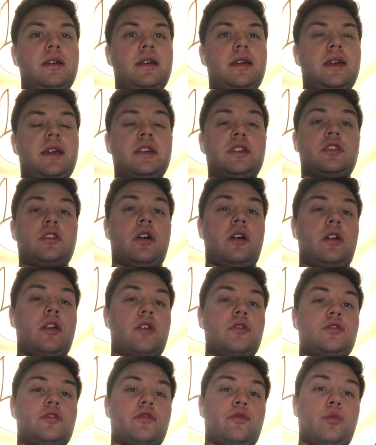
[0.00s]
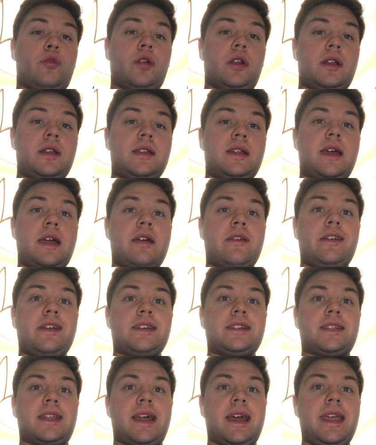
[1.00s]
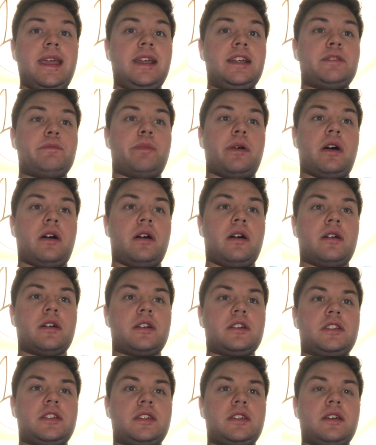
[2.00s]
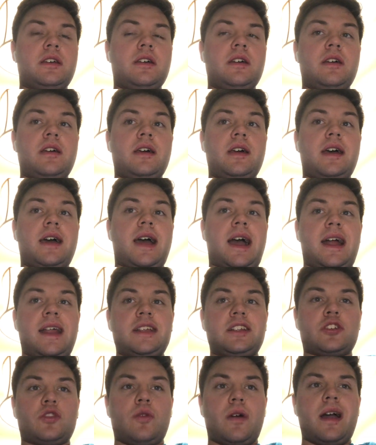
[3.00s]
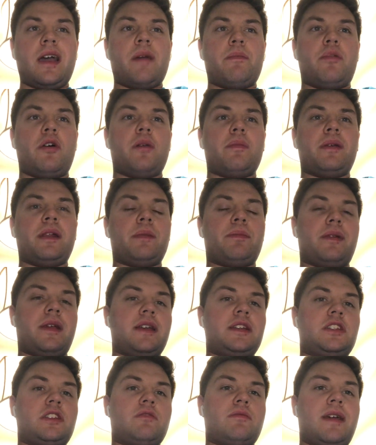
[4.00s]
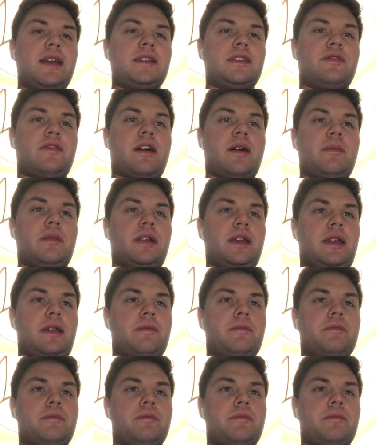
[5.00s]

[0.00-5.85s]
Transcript: It's got loads of woodland areas, lakes, parks. And it's quite a popular place to raise a family.